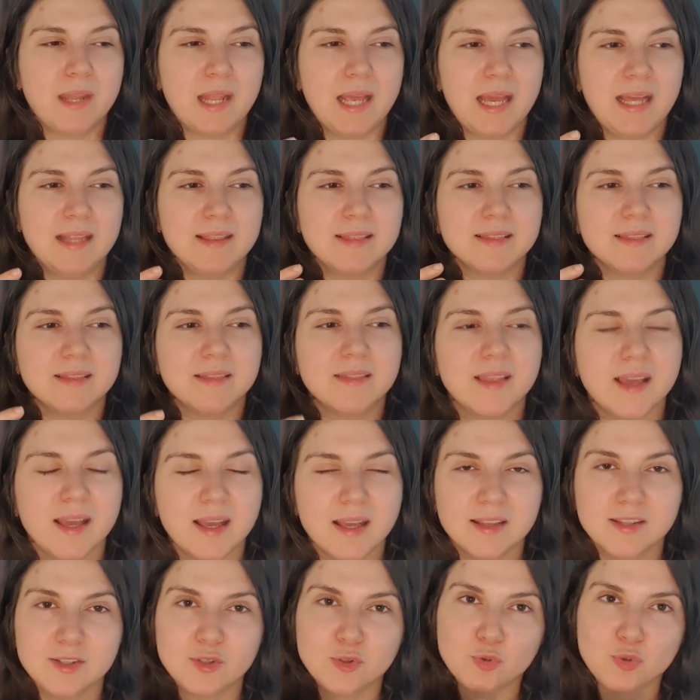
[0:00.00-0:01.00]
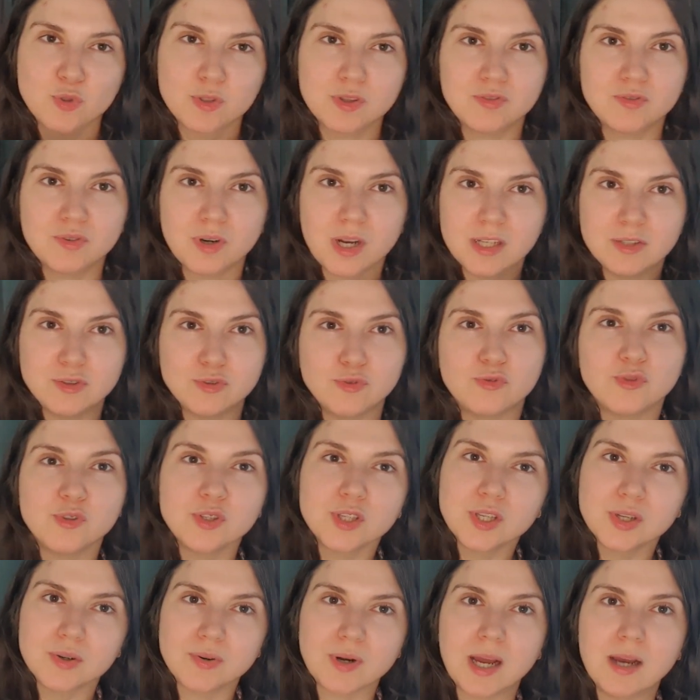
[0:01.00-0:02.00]
and then you try to
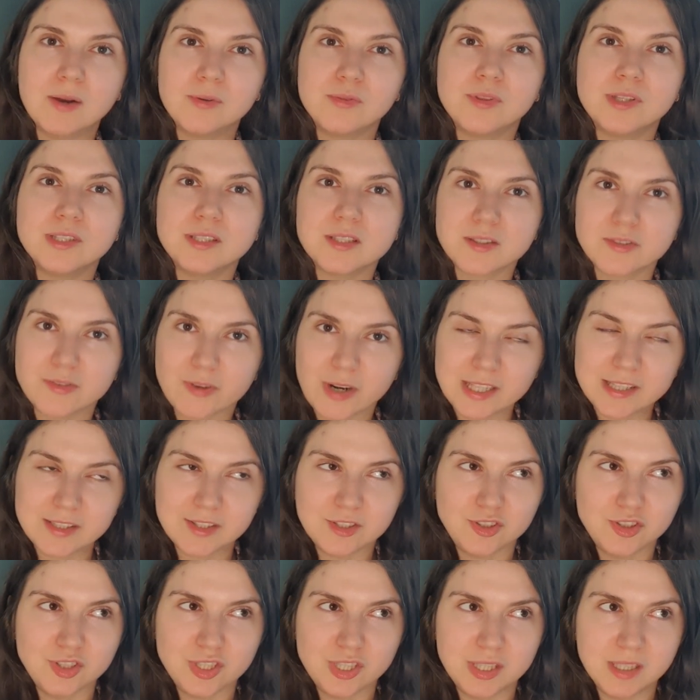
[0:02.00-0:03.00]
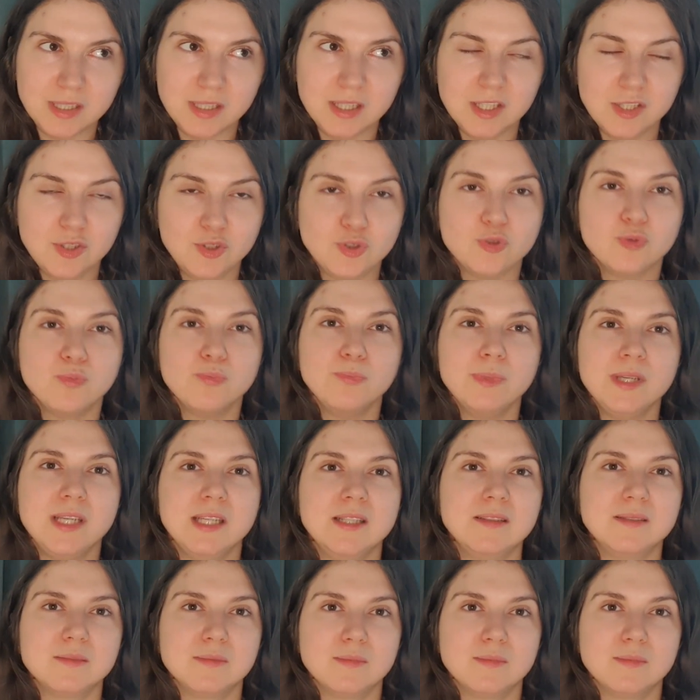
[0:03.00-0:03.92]
figure out the strategy to meet